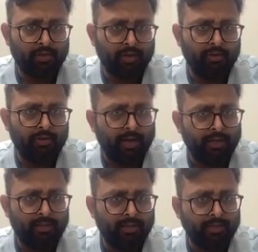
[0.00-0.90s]
you can
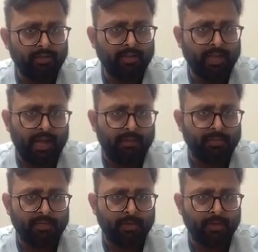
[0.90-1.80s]
write the things on the app
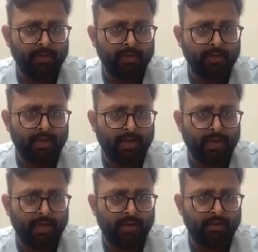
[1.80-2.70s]
as well,
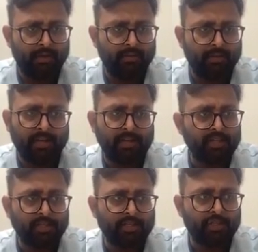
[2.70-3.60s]
and they can
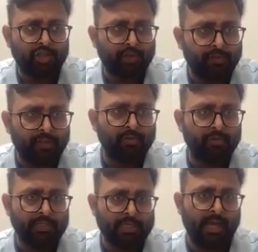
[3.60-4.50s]
just shuffle
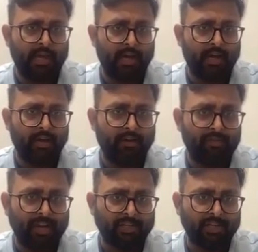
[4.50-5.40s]
those
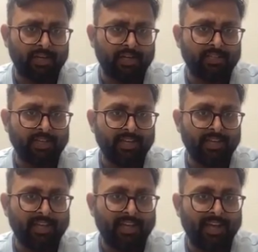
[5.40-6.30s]
flashcards.
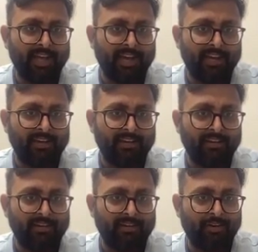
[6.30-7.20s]
And
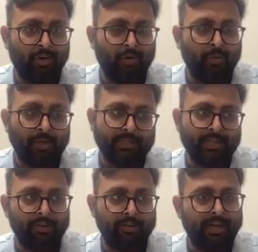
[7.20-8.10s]
on one
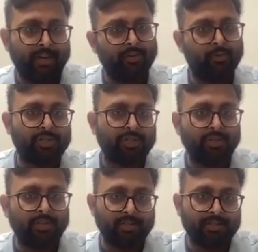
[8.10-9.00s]
side, you're writing the question,
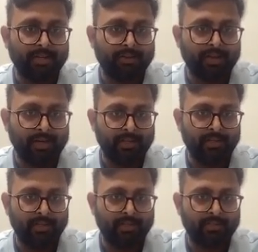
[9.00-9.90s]
on the other side, you're
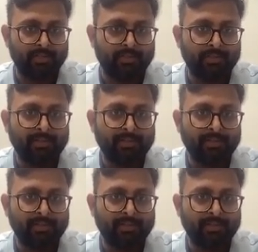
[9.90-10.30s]
writing the answer.